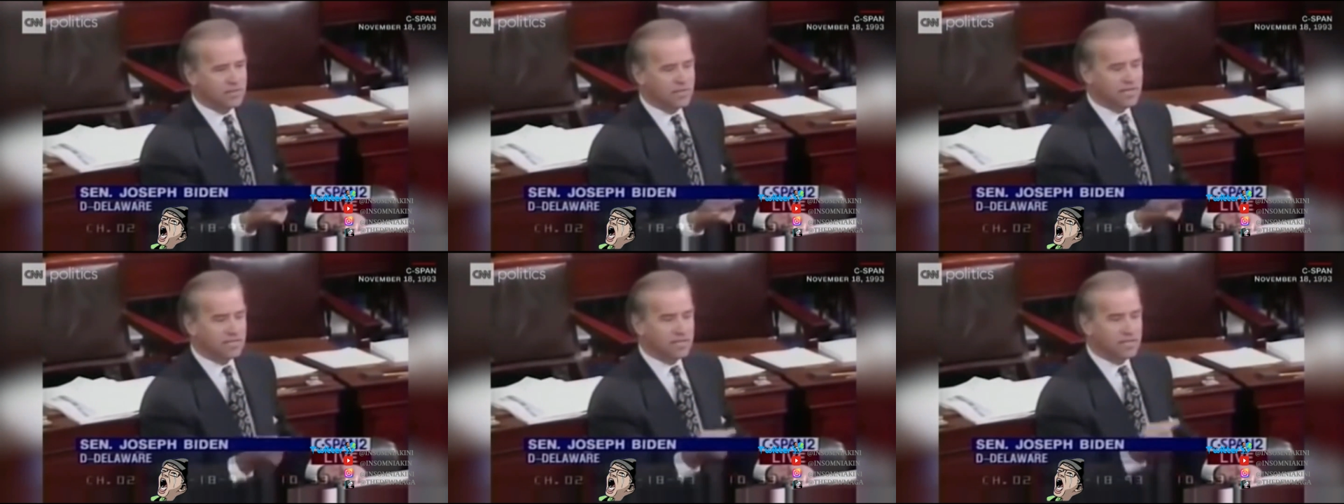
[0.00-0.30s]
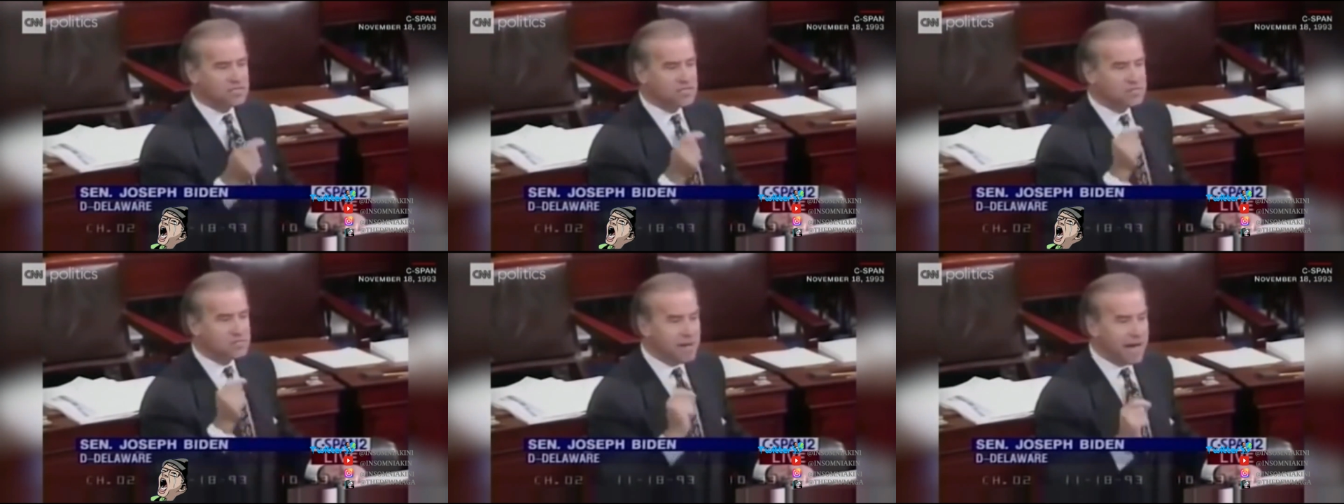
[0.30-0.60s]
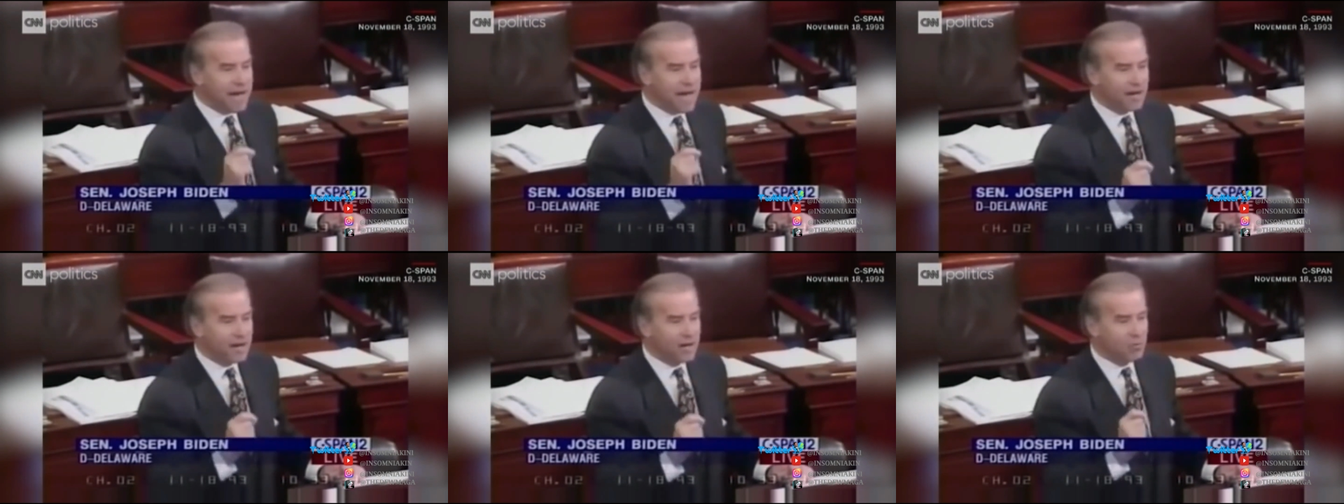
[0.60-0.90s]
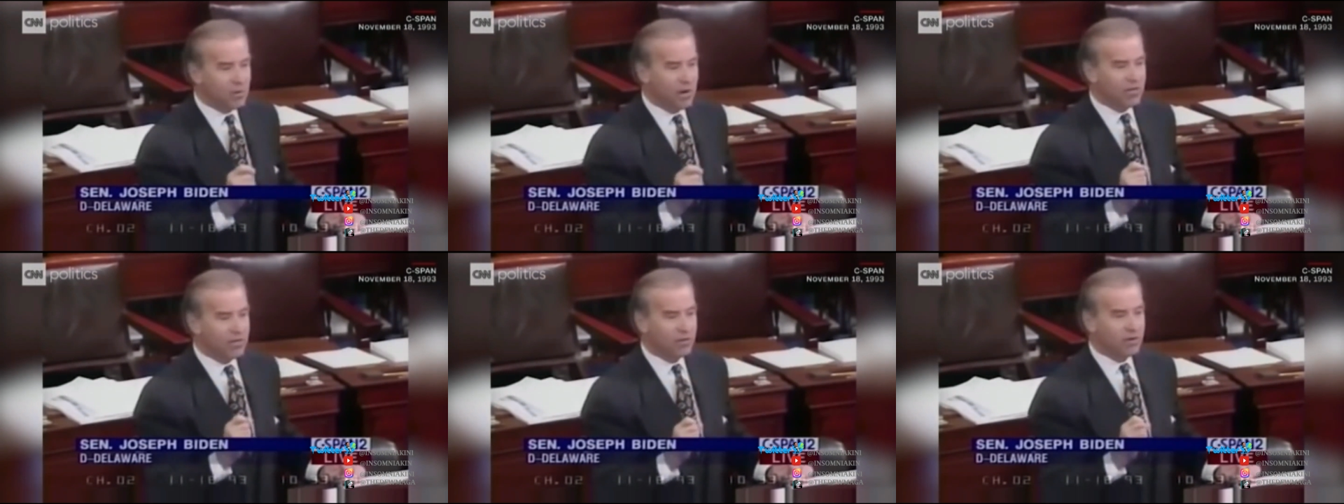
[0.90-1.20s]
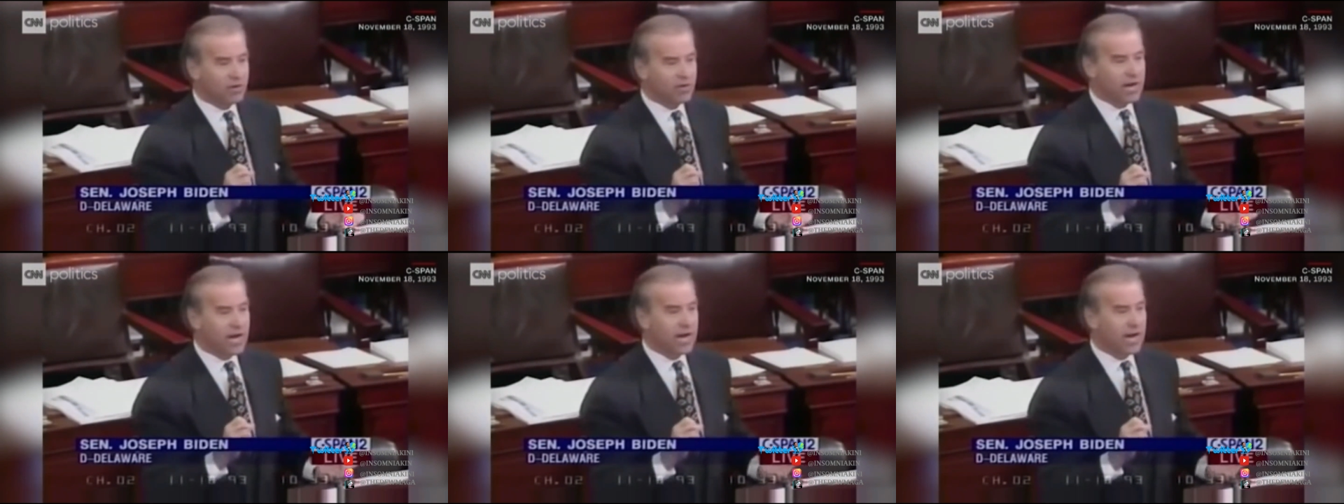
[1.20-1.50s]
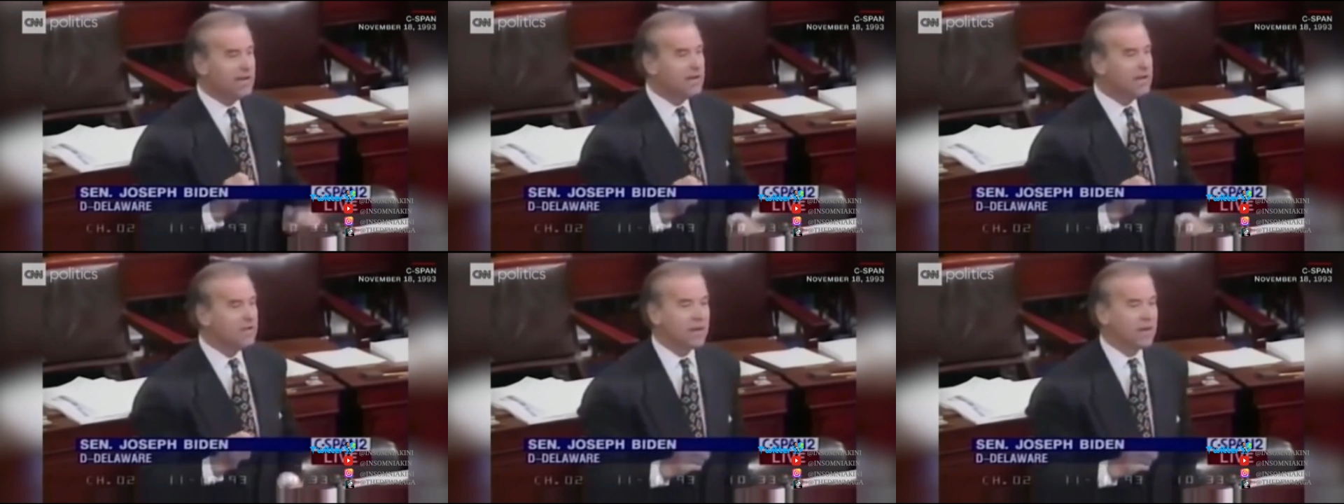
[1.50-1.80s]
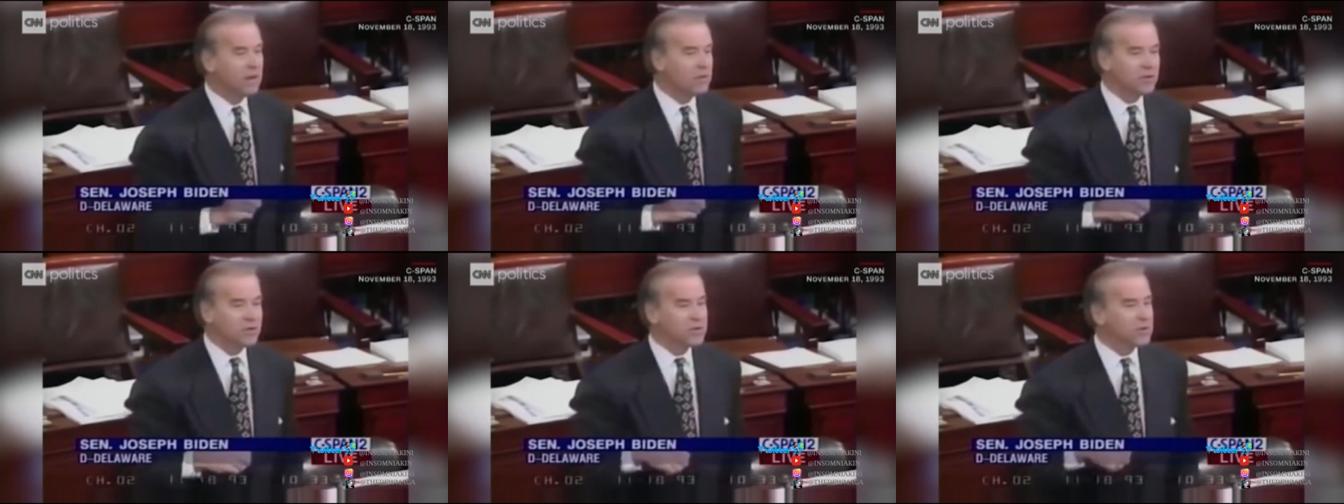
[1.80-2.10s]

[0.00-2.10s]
It doesn't matter whether or not they were